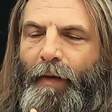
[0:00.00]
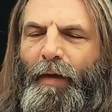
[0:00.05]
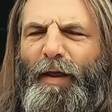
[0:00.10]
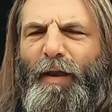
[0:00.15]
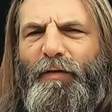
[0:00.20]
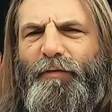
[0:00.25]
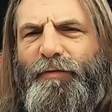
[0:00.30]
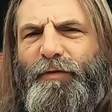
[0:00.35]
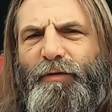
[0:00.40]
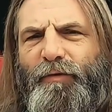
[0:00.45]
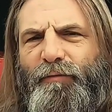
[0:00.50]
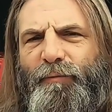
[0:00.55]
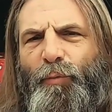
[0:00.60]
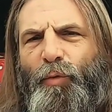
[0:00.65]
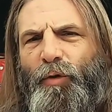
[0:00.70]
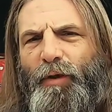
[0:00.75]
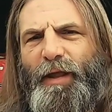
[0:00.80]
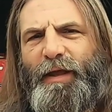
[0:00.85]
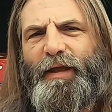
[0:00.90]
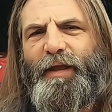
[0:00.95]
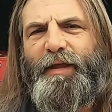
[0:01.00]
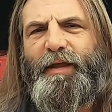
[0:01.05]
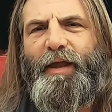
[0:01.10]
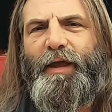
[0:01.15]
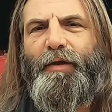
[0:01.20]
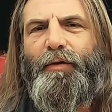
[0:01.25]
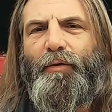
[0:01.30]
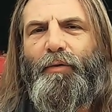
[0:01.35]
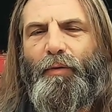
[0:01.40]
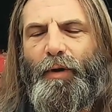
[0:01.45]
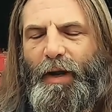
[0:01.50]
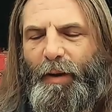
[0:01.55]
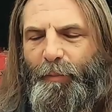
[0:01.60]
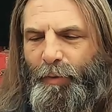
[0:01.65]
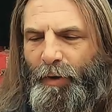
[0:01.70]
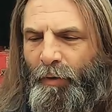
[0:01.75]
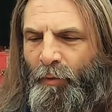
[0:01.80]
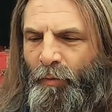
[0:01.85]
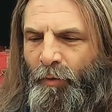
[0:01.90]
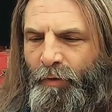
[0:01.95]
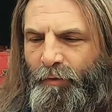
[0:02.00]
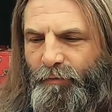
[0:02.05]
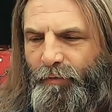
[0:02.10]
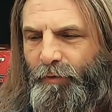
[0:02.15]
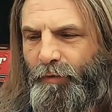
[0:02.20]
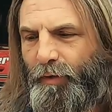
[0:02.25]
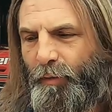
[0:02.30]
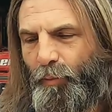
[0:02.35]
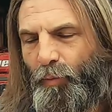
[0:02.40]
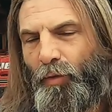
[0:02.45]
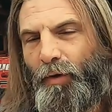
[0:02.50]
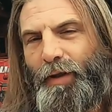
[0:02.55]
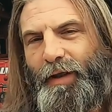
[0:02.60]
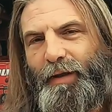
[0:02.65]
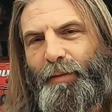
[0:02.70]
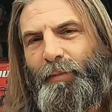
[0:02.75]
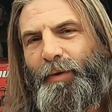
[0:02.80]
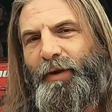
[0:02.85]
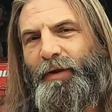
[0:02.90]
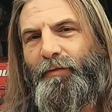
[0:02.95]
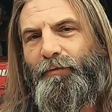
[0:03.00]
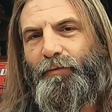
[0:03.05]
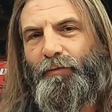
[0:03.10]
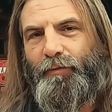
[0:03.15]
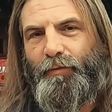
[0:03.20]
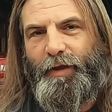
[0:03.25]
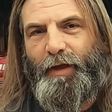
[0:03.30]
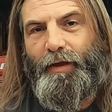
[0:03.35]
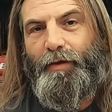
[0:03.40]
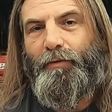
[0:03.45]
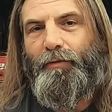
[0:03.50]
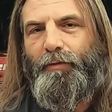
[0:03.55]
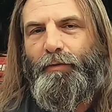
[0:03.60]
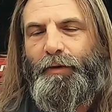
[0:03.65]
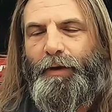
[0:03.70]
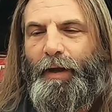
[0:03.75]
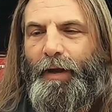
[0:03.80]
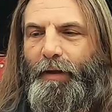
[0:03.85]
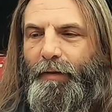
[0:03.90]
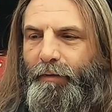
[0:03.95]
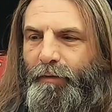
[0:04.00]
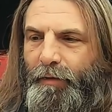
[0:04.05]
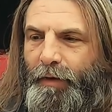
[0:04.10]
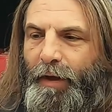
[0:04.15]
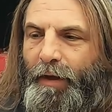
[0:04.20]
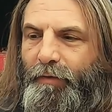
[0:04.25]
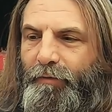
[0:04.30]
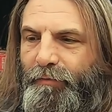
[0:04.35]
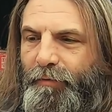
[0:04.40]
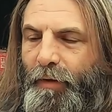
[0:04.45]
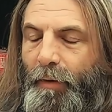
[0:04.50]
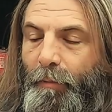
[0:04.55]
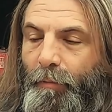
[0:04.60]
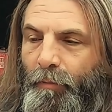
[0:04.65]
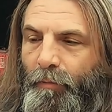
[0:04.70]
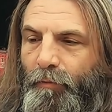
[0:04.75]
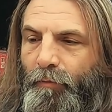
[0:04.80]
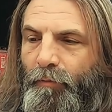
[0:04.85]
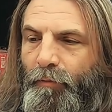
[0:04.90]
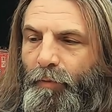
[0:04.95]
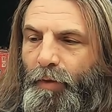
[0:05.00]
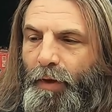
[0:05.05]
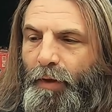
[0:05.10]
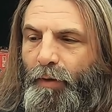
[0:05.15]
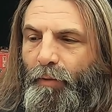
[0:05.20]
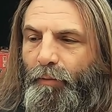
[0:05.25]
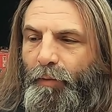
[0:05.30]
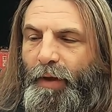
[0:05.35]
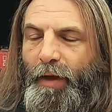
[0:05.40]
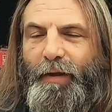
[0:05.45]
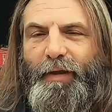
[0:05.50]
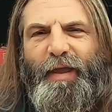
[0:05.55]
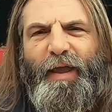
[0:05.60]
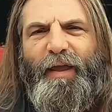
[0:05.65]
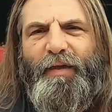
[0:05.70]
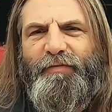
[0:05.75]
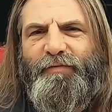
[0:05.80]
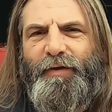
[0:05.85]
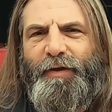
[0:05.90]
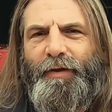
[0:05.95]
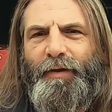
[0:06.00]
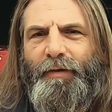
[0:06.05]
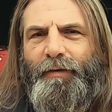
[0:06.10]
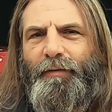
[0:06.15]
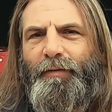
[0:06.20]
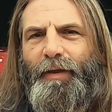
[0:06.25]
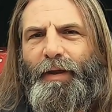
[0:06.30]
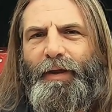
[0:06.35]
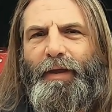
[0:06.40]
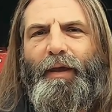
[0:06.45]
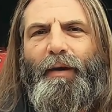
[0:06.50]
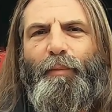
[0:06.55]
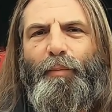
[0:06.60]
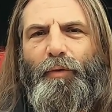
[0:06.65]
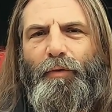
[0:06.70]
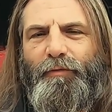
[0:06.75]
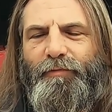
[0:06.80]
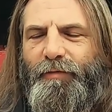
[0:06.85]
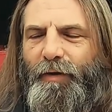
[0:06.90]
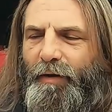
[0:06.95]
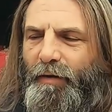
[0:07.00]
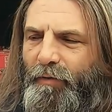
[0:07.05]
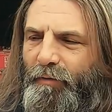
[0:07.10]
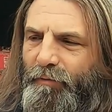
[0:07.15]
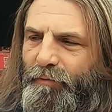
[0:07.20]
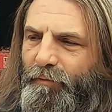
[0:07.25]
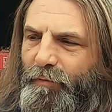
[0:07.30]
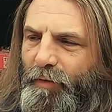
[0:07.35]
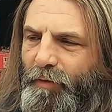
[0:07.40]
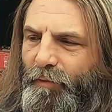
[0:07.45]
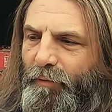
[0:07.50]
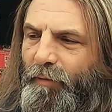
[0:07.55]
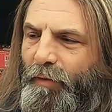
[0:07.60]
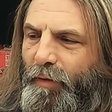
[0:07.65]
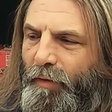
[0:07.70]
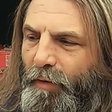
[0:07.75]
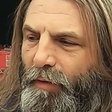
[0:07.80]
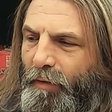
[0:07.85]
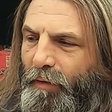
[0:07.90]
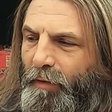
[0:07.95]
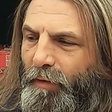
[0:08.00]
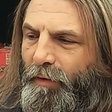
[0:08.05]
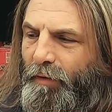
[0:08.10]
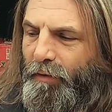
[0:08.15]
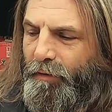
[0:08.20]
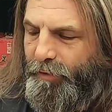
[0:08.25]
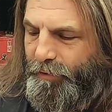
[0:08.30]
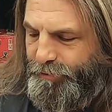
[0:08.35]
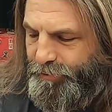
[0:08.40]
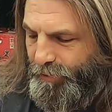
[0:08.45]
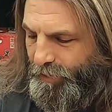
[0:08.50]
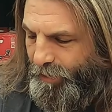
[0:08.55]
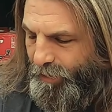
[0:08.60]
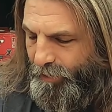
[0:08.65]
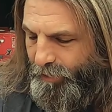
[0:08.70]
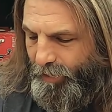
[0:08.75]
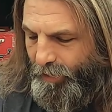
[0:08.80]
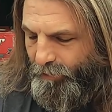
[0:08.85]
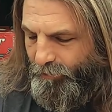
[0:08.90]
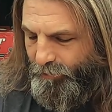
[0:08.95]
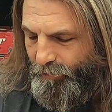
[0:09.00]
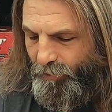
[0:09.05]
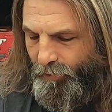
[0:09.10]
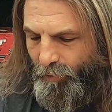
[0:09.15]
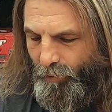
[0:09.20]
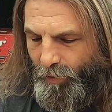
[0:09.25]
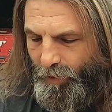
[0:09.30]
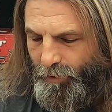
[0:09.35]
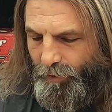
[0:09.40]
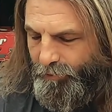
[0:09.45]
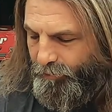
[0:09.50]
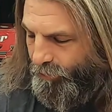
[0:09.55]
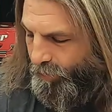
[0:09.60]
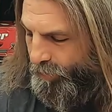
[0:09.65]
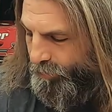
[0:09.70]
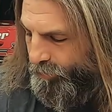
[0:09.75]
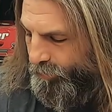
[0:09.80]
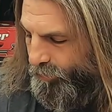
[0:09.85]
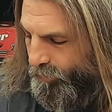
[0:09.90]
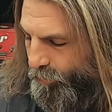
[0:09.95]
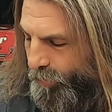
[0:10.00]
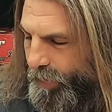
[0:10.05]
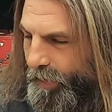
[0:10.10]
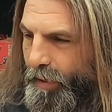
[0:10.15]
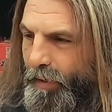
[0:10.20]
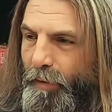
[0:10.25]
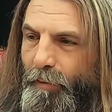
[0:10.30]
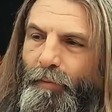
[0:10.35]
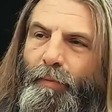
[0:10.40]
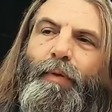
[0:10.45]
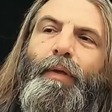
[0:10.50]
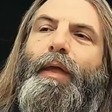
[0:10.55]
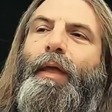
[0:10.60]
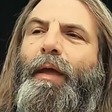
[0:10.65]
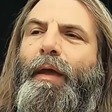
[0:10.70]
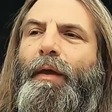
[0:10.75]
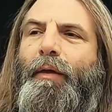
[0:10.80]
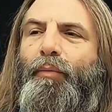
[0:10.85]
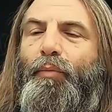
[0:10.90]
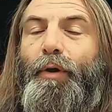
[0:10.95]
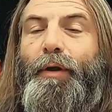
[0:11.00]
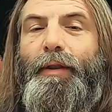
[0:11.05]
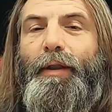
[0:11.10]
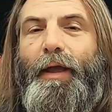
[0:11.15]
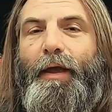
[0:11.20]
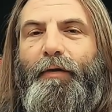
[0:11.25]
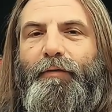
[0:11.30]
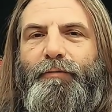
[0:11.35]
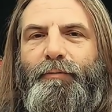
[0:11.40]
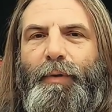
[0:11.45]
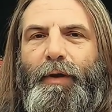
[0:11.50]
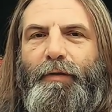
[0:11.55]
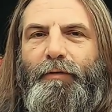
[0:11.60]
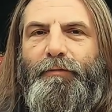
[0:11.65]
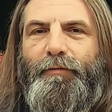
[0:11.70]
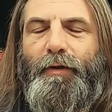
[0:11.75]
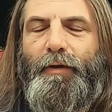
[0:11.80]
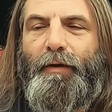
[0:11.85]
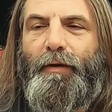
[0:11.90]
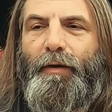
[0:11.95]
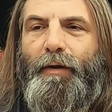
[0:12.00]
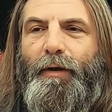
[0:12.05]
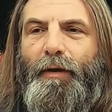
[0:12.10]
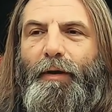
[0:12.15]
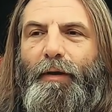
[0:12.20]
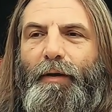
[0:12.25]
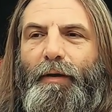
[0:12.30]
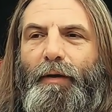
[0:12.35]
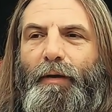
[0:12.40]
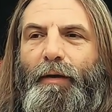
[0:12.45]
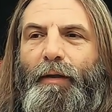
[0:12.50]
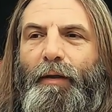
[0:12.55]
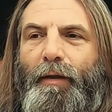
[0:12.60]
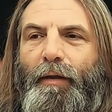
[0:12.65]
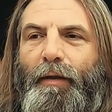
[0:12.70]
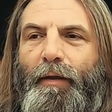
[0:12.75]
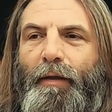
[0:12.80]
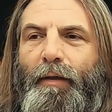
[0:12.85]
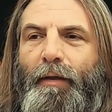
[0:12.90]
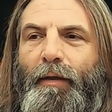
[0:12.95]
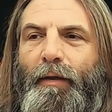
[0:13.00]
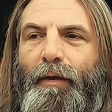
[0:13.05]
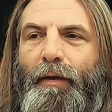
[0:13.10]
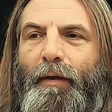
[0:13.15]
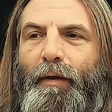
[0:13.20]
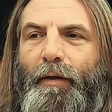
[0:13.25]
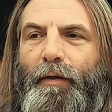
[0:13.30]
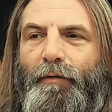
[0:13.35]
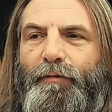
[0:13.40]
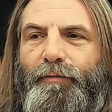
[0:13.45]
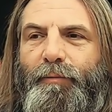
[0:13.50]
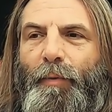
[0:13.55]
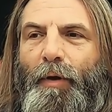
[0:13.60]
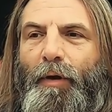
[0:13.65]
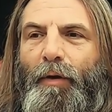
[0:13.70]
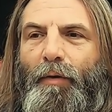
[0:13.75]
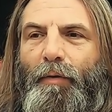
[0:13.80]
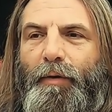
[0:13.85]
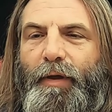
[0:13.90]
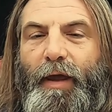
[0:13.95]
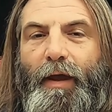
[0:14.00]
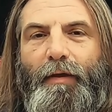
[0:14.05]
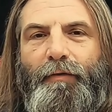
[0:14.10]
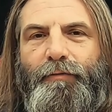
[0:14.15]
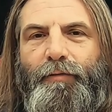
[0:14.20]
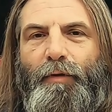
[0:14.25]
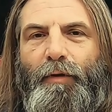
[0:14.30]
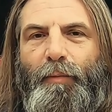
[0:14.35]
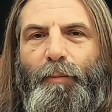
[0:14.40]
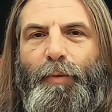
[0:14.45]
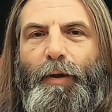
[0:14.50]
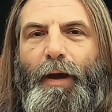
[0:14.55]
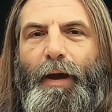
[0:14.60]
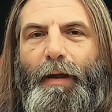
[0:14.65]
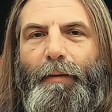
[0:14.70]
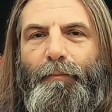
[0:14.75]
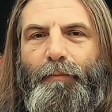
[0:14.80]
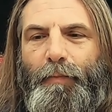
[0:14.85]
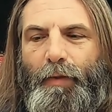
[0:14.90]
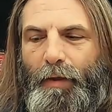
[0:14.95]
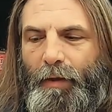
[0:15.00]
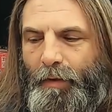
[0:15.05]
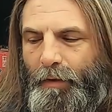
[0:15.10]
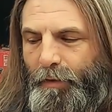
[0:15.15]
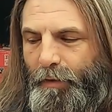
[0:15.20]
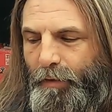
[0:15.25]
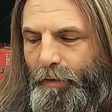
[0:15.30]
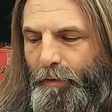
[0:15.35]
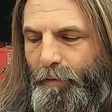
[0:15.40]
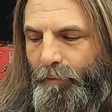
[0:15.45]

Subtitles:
And I was looking more like a kettle, right, but I wanted it to look more like a medieval kettle and not something, not cast iron like cowboy style, country like that. So I looked around on the web, and Windlass makes a small cast iron pot, and